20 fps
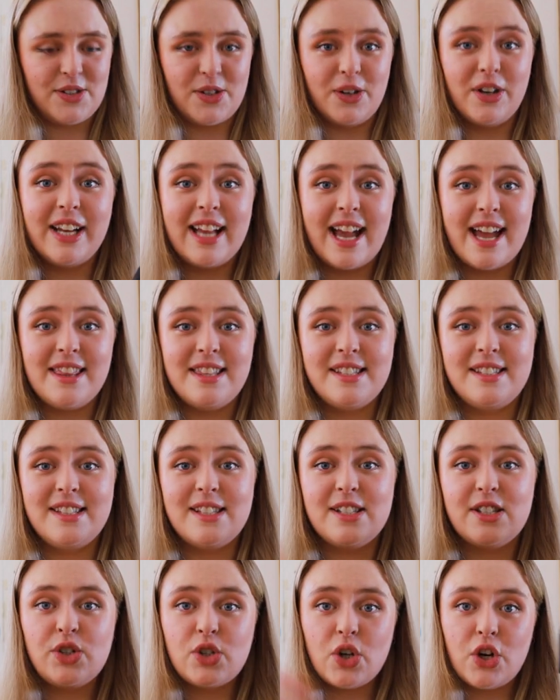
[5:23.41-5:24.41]
So again, this is
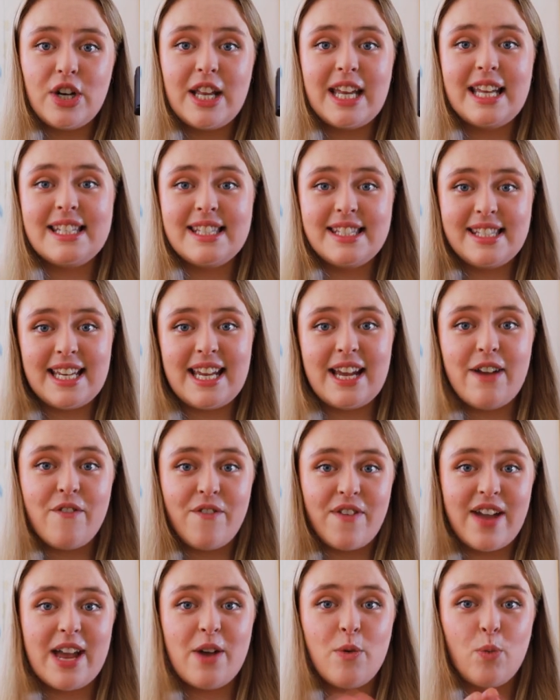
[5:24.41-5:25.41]
the Sony
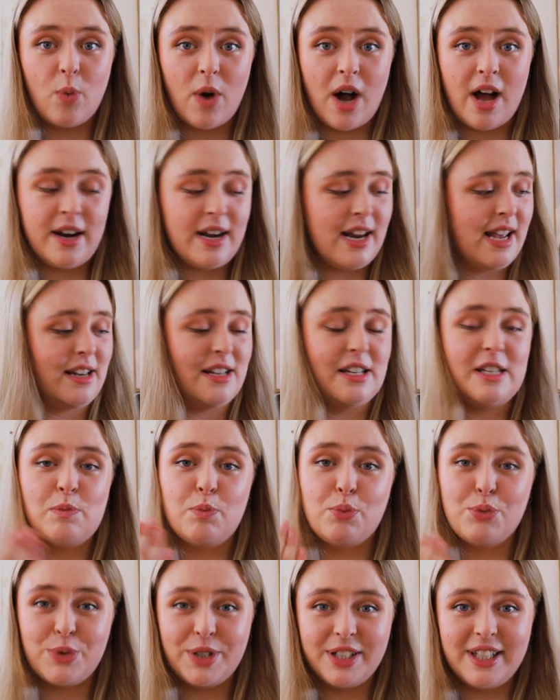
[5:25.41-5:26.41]
ZV-1. It is
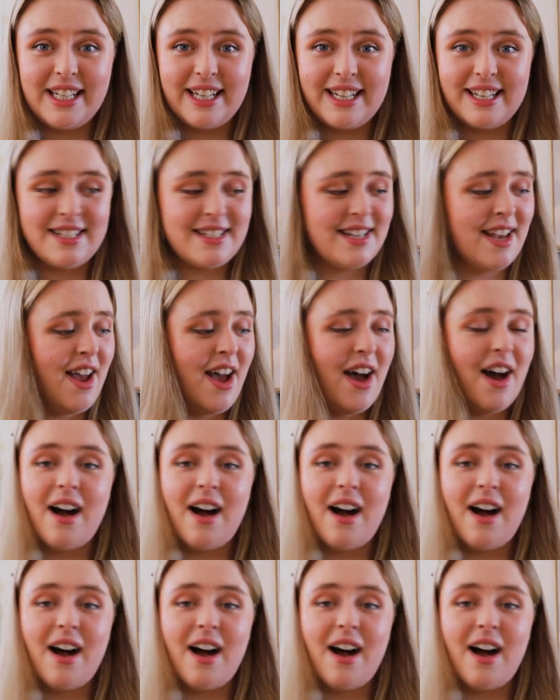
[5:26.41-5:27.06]
brilliant.